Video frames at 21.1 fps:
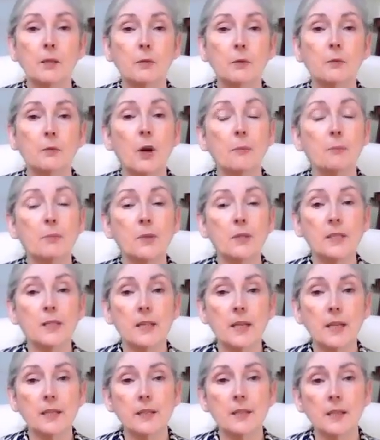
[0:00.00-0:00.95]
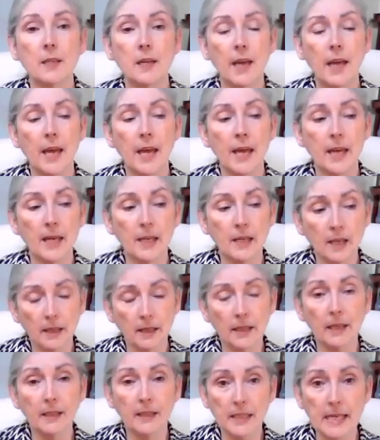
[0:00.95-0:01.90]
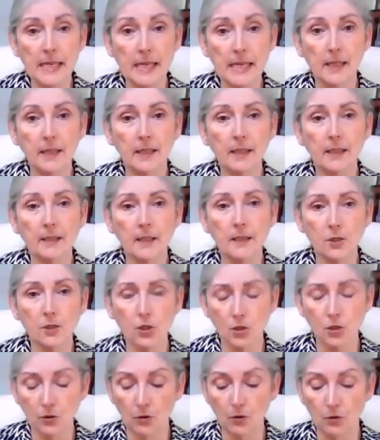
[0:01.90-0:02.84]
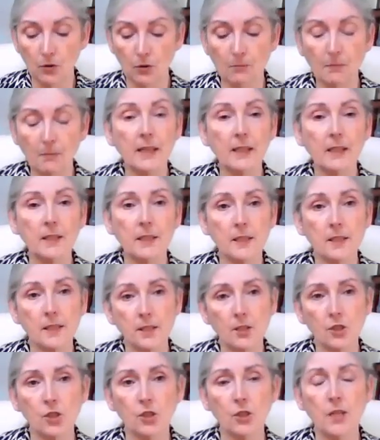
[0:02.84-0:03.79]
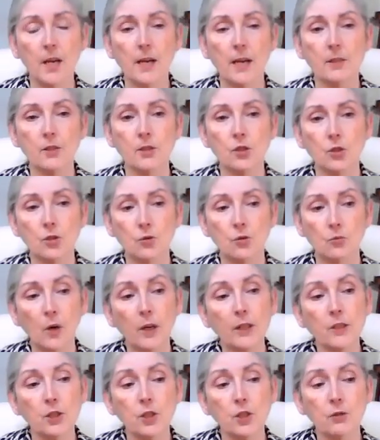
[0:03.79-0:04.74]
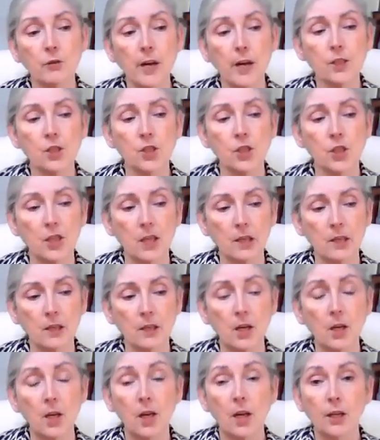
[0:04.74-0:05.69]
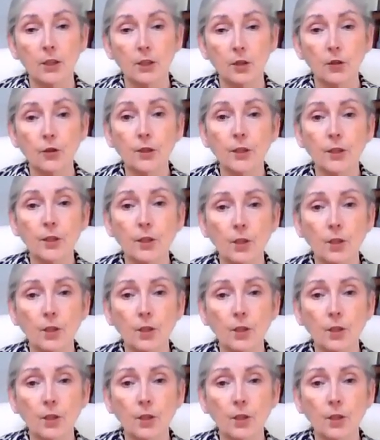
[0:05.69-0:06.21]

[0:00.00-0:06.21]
It represents a need to make a decision as to what direction you're